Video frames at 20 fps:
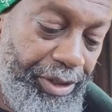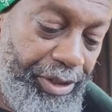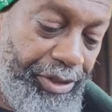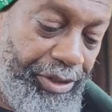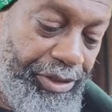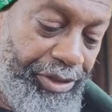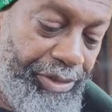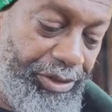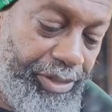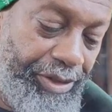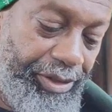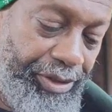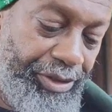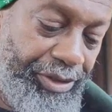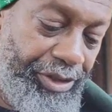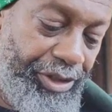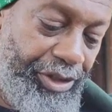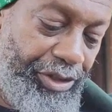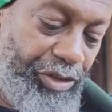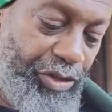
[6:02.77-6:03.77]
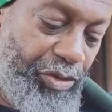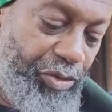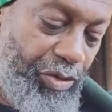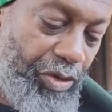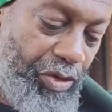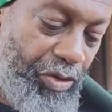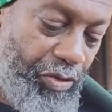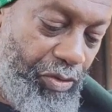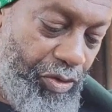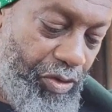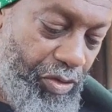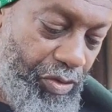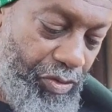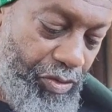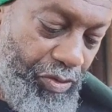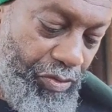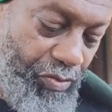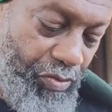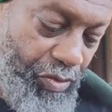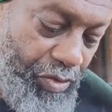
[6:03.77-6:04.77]
C2O
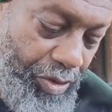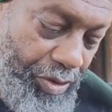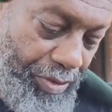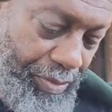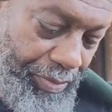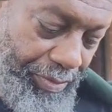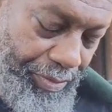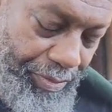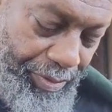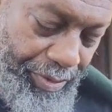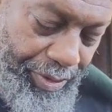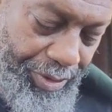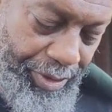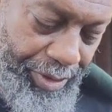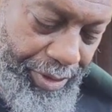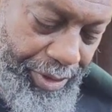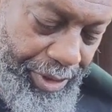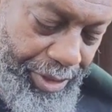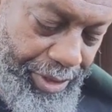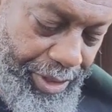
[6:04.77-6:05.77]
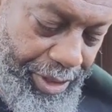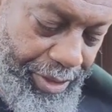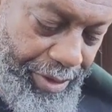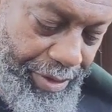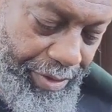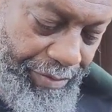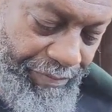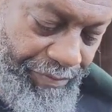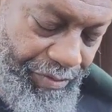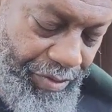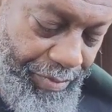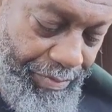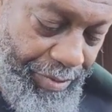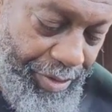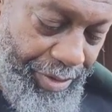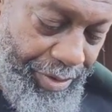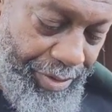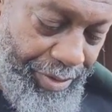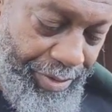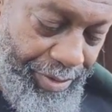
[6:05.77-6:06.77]
coconut water. And they come from,
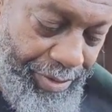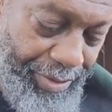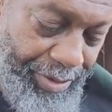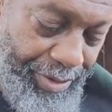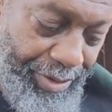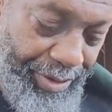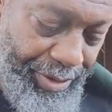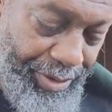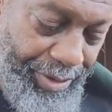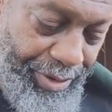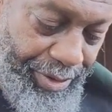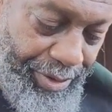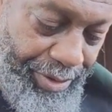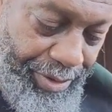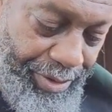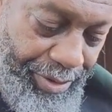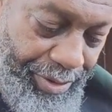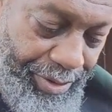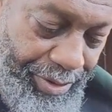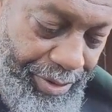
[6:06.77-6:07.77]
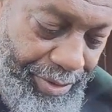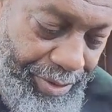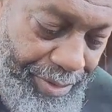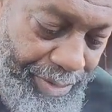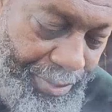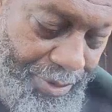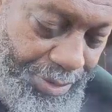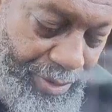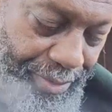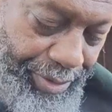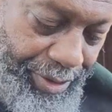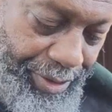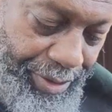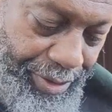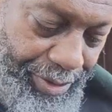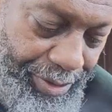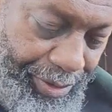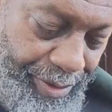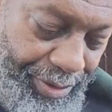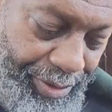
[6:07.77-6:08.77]
uh, uh, I think
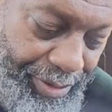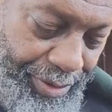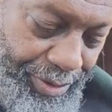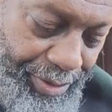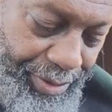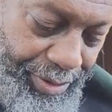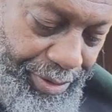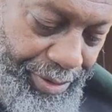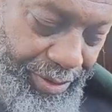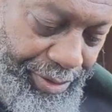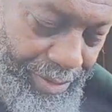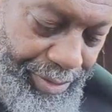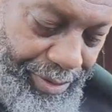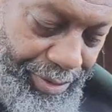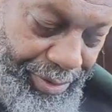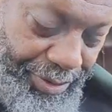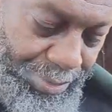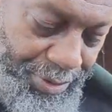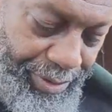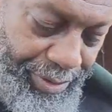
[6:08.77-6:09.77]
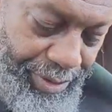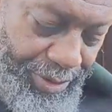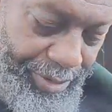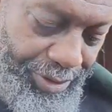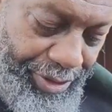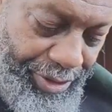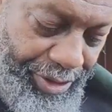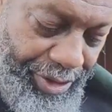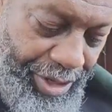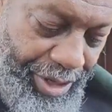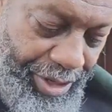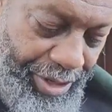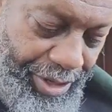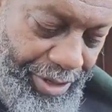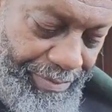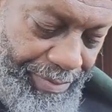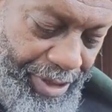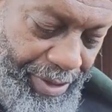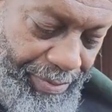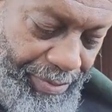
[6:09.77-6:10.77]
it's, these are
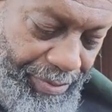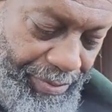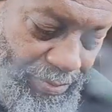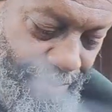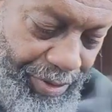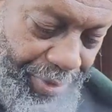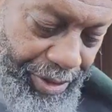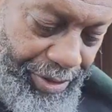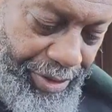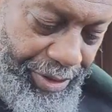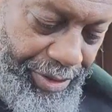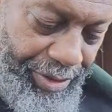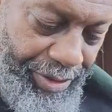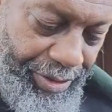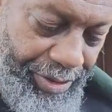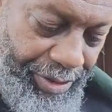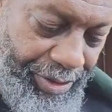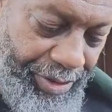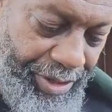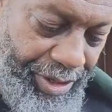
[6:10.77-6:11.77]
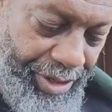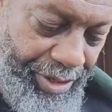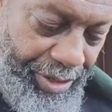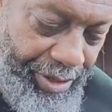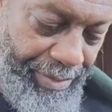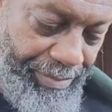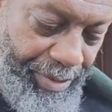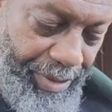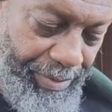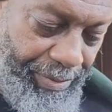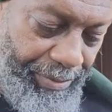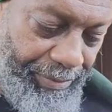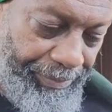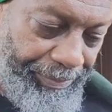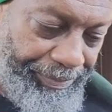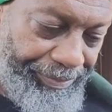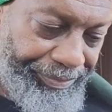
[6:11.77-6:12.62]
Thailand people. I think these are Thailand people,